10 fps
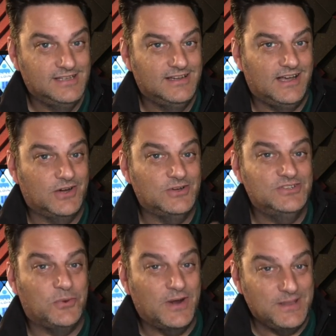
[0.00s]

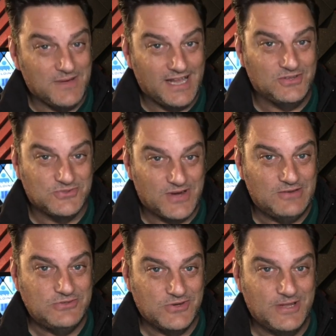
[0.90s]
120 miles
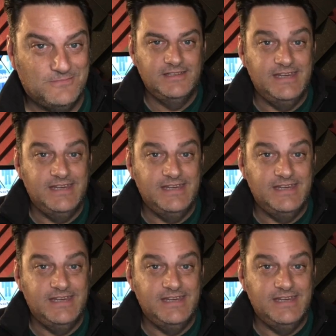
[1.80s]
round trip.